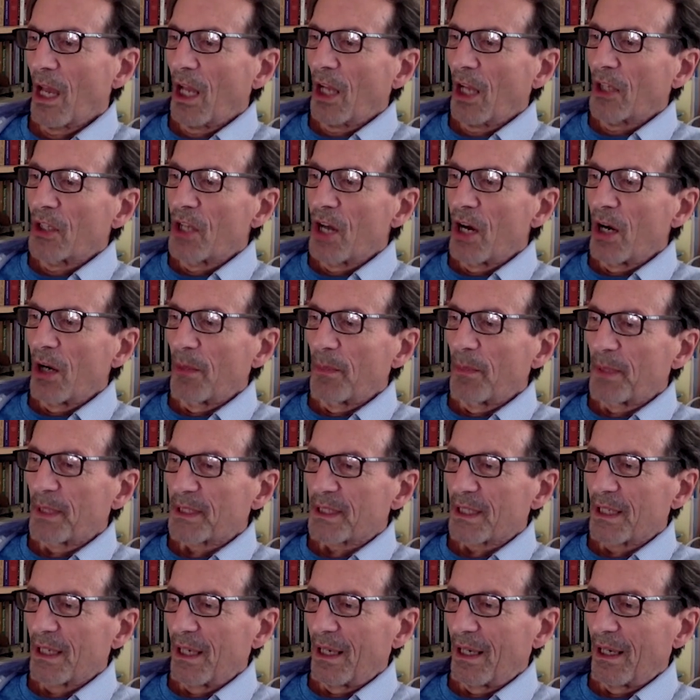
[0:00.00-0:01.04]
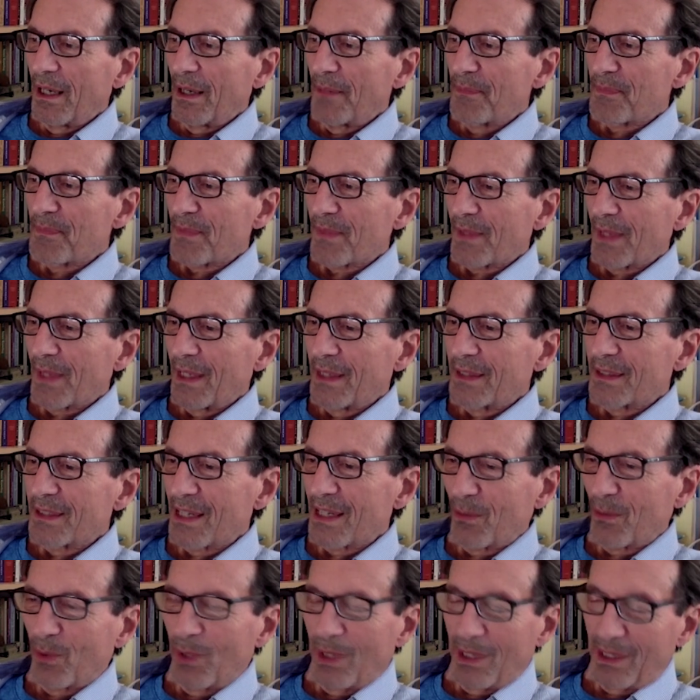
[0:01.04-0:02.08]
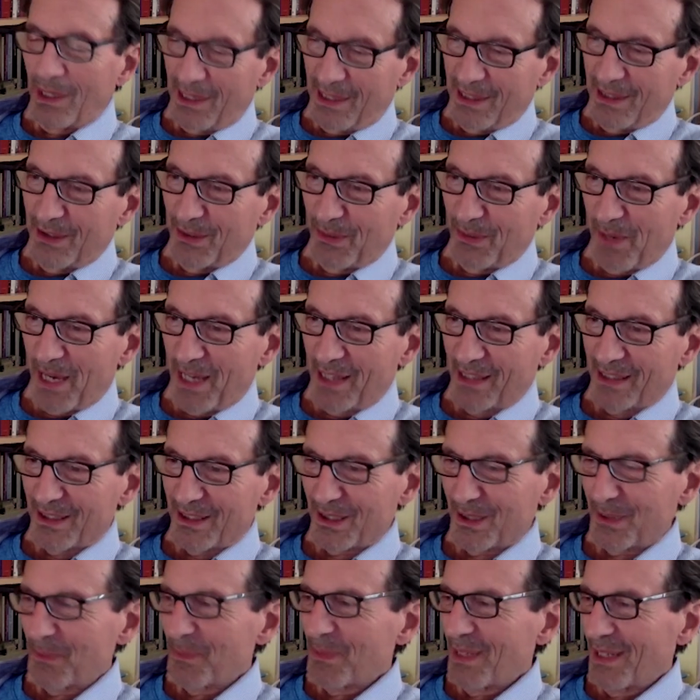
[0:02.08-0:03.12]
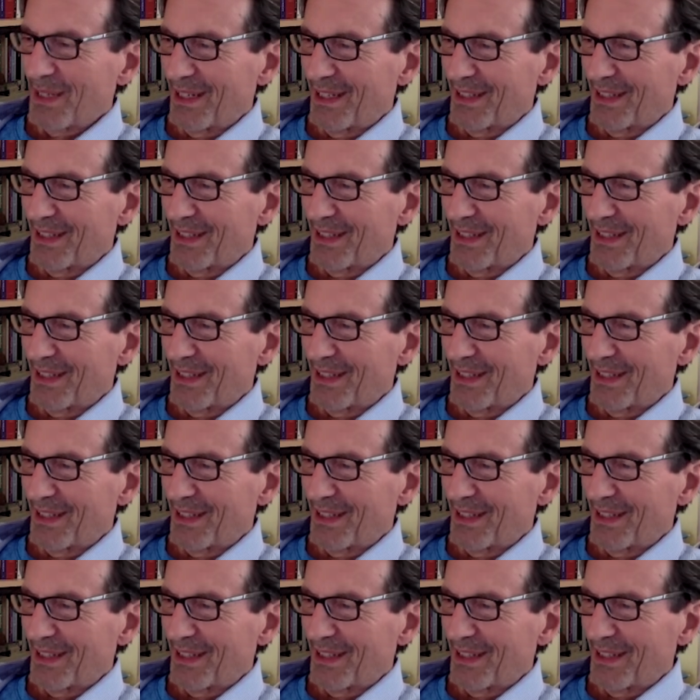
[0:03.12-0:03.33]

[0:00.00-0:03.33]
No, but um, it, uh, well, age matters. Uh,